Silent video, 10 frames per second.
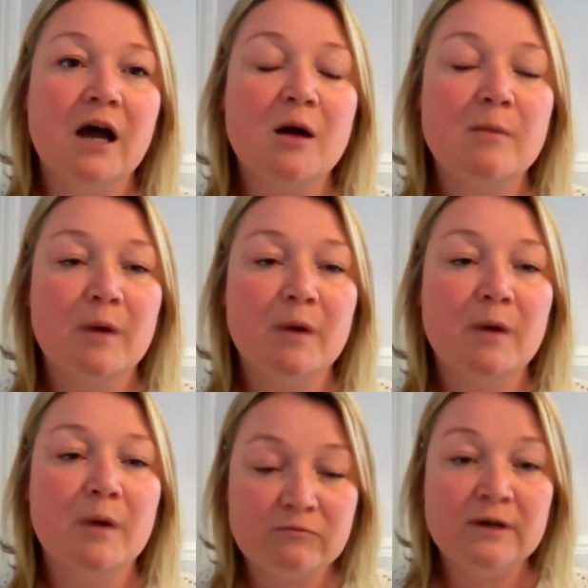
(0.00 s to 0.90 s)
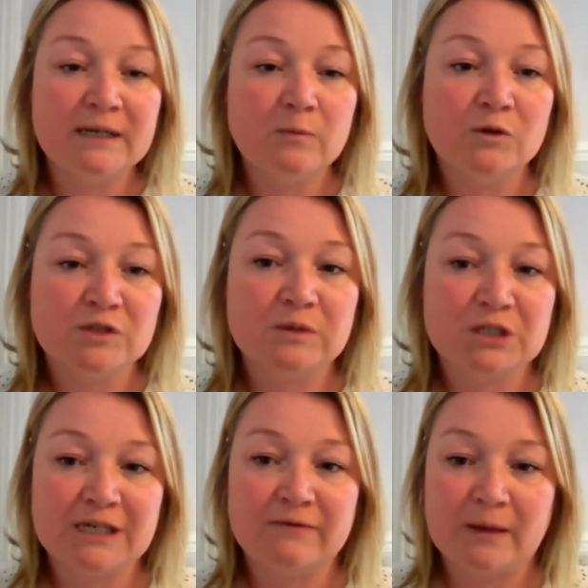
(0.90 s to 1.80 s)
And we really want to
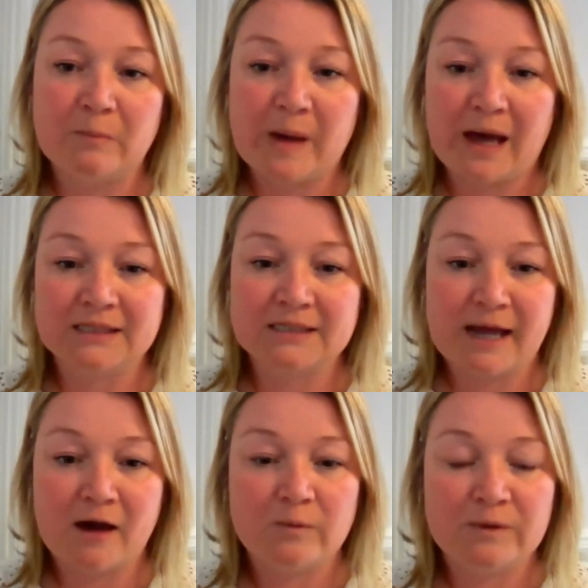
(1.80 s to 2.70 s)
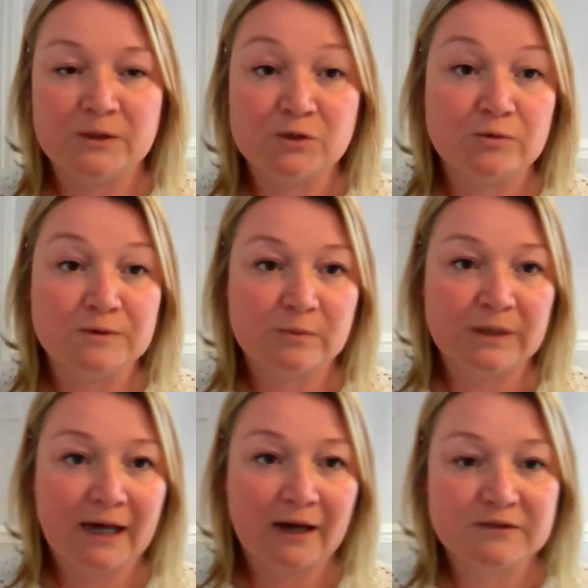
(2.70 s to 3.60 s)
achieve impact now with the tools that
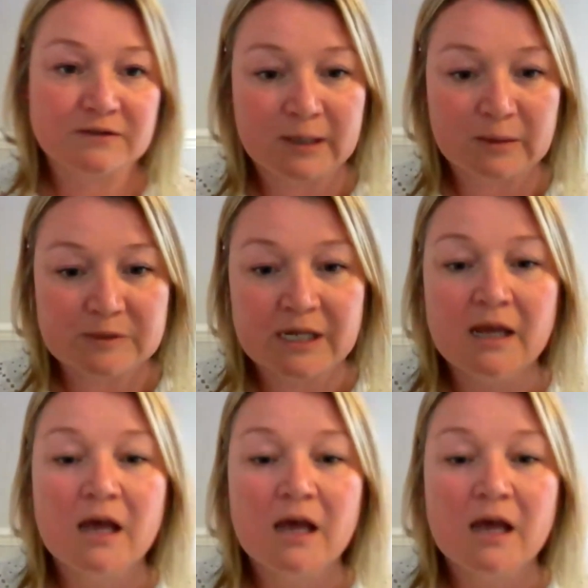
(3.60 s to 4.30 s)
we have developed.